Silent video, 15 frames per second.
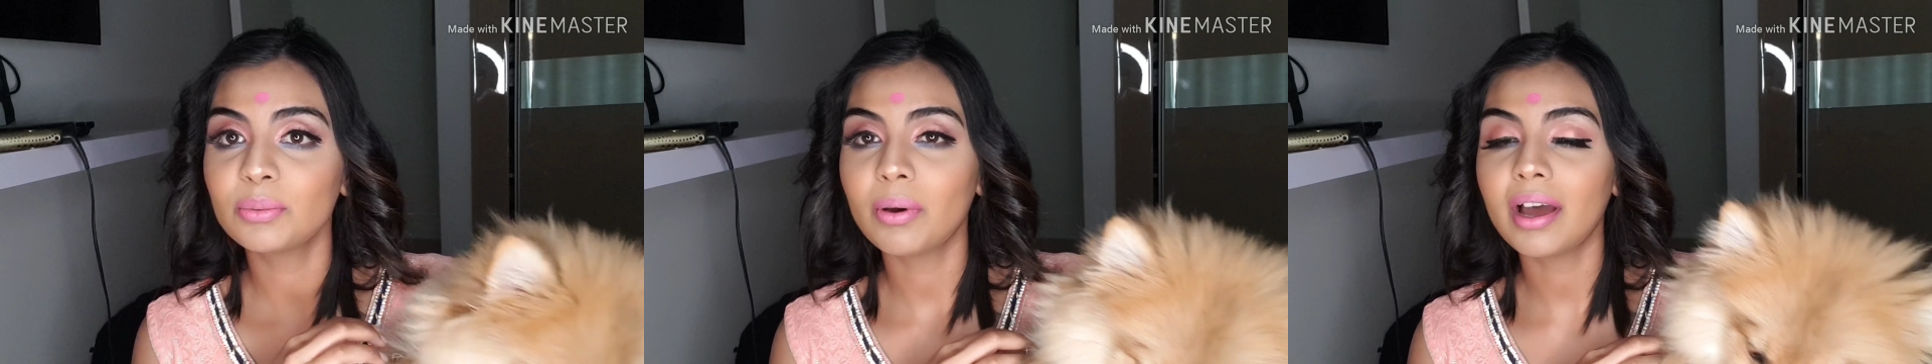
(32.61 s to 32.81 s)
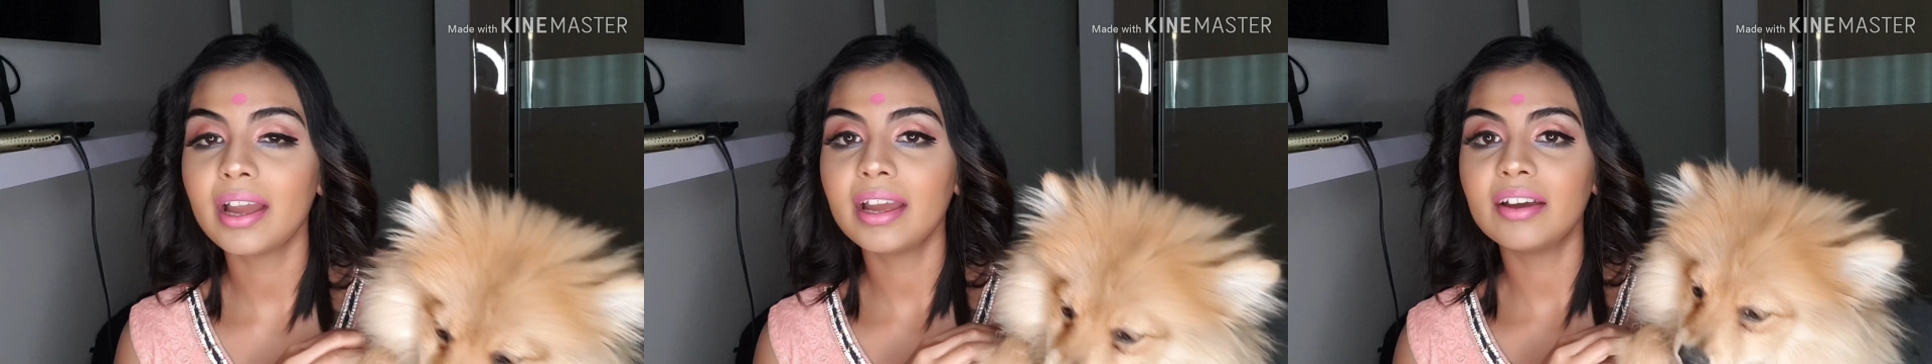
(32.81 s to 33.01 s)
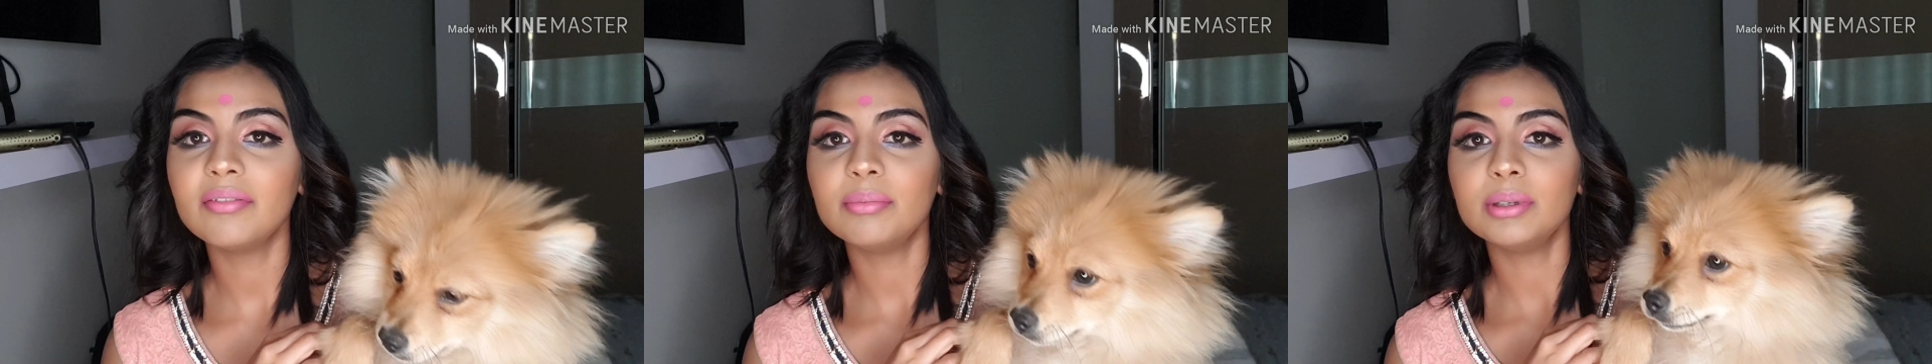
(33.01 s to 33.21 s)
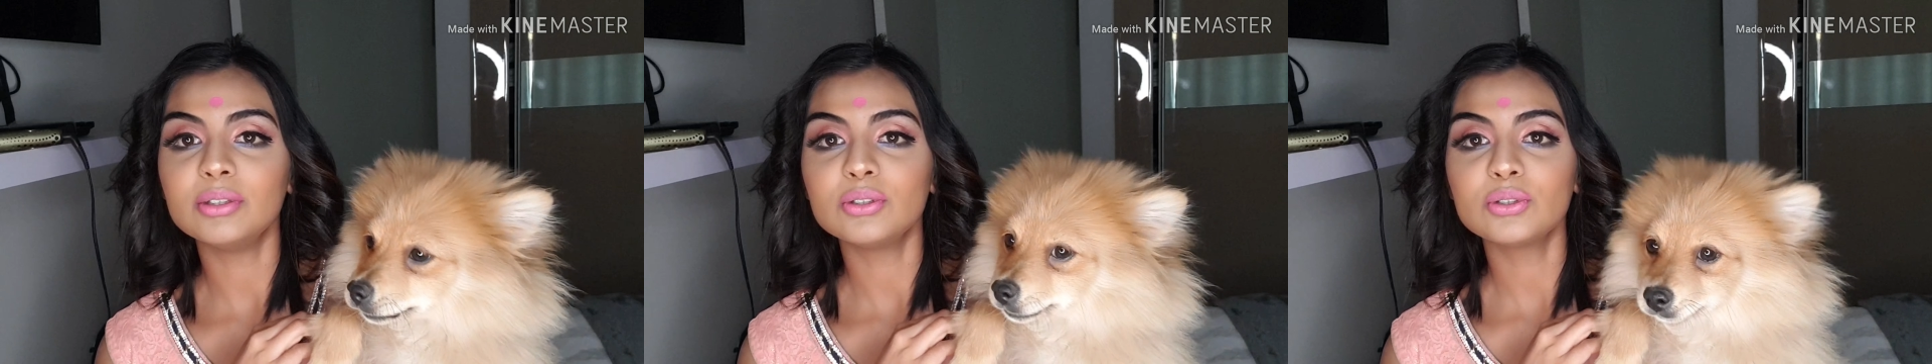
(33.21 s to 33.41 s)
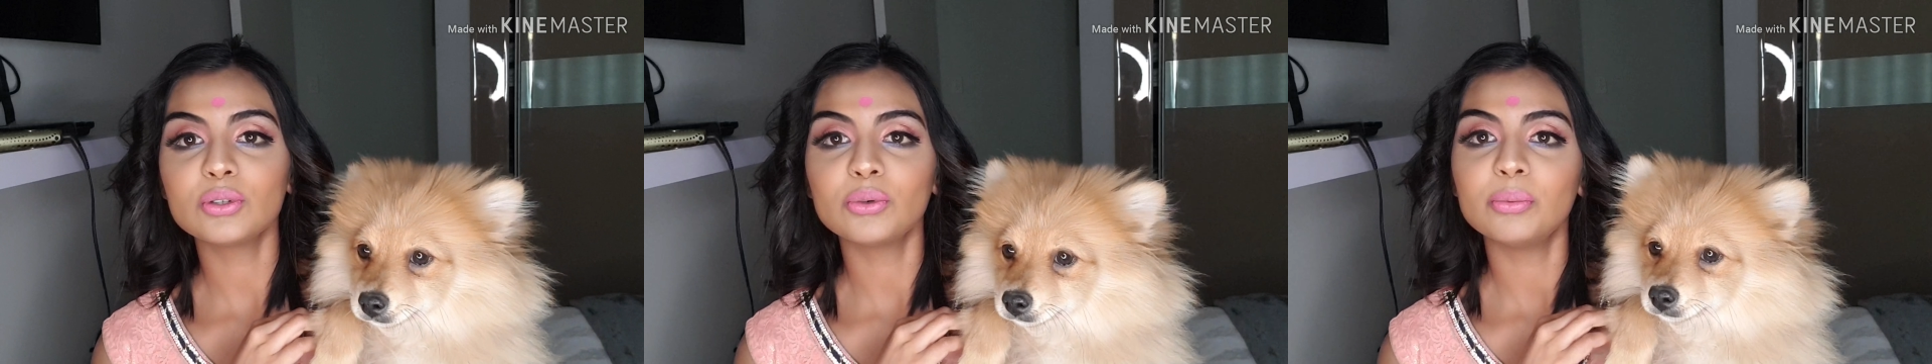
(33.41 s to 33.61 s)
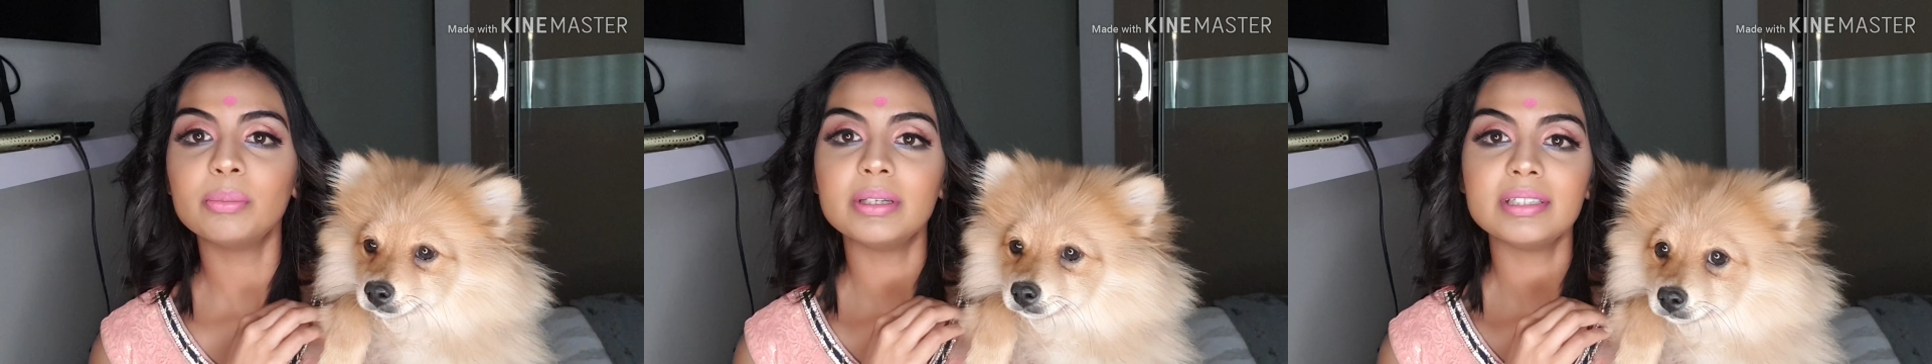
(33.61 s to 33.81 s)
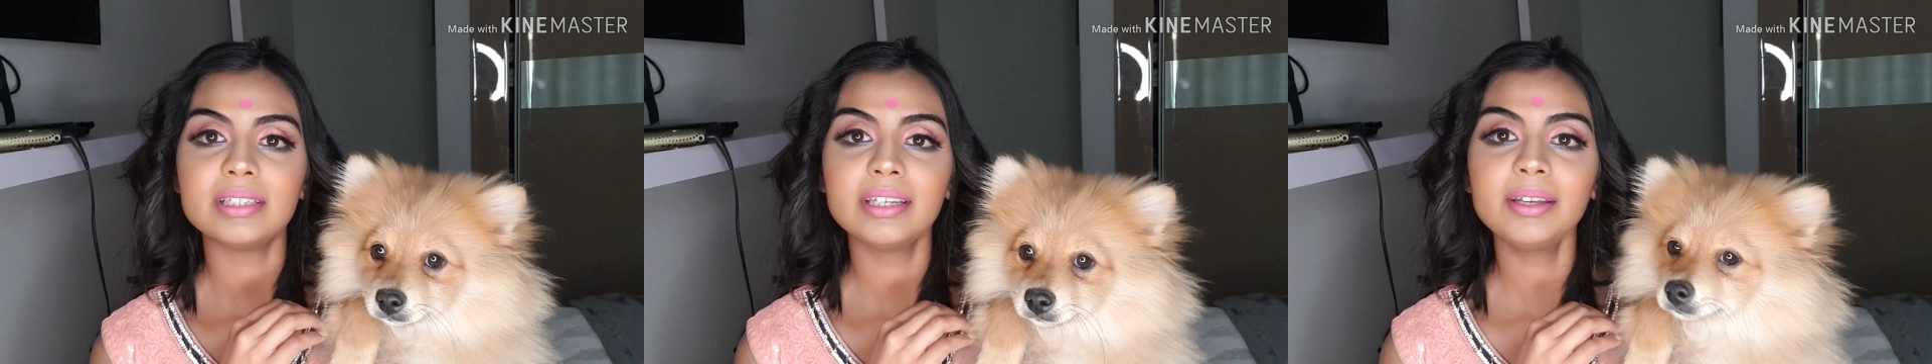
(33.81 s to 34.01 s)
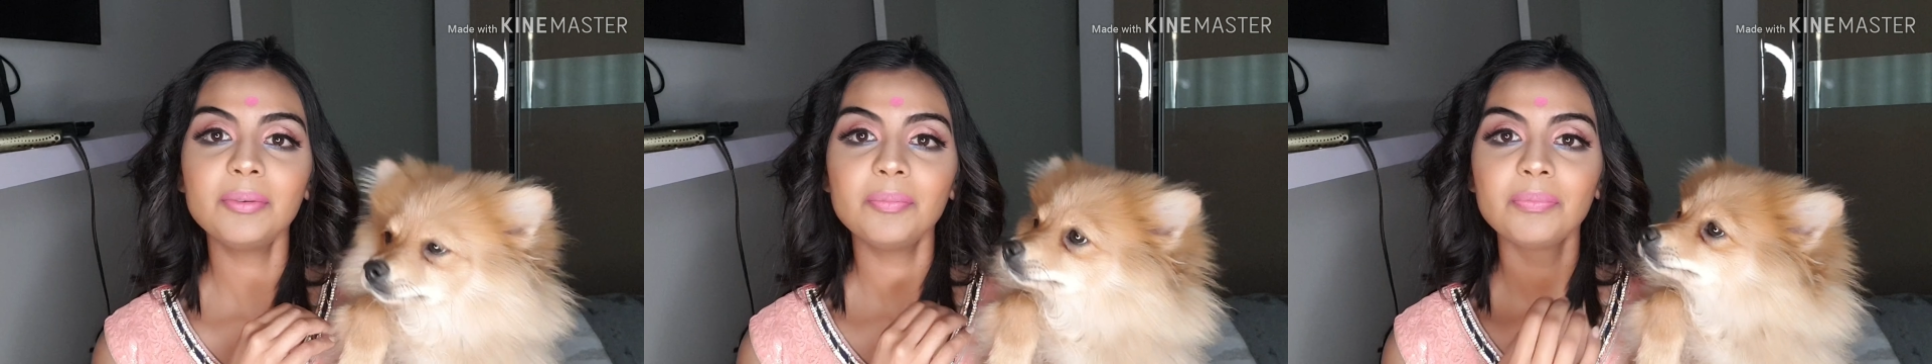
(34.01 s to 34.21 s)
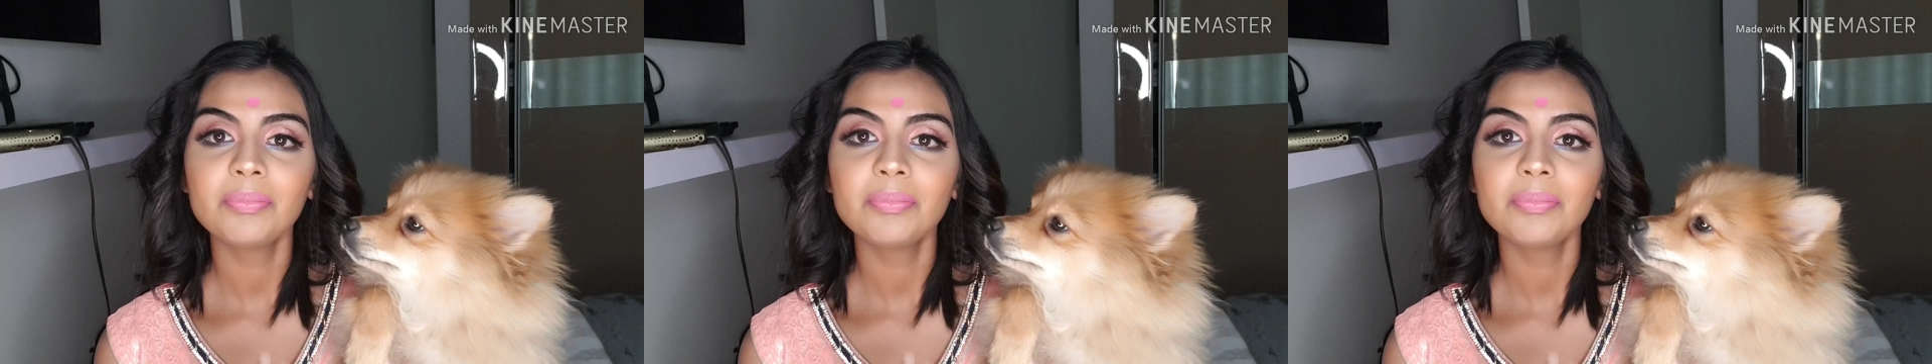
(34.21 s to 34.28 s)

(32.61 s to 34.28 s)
why I've been so busy.